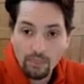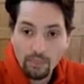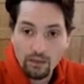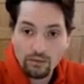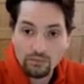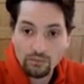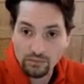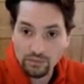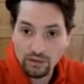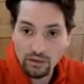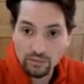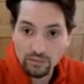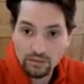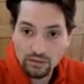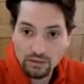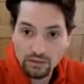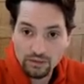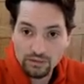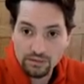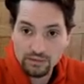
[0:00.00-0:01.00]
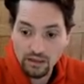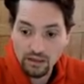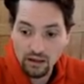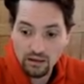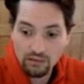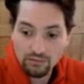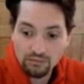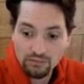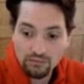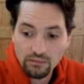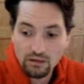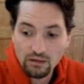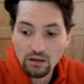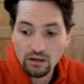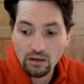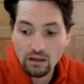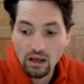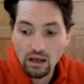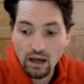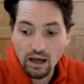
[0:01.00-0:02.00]
terminal itself,
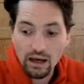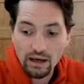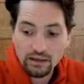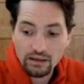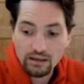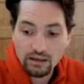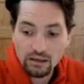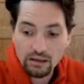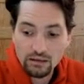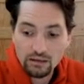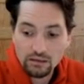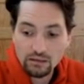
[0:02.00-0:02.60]
I can,